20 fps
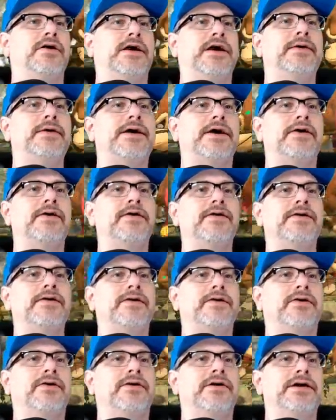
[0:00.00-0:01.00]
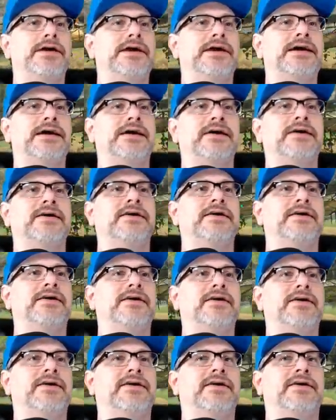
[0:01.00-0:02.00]
There we go. Oh, yeah.
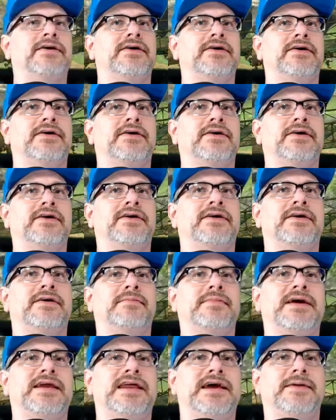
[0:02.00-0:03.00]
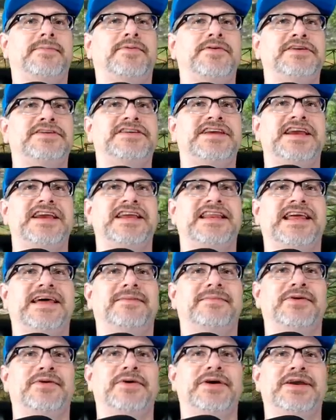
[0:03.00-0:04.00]
Man, I appreciate you
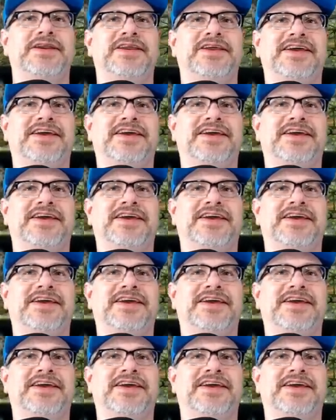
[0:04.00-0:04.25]
letting me win.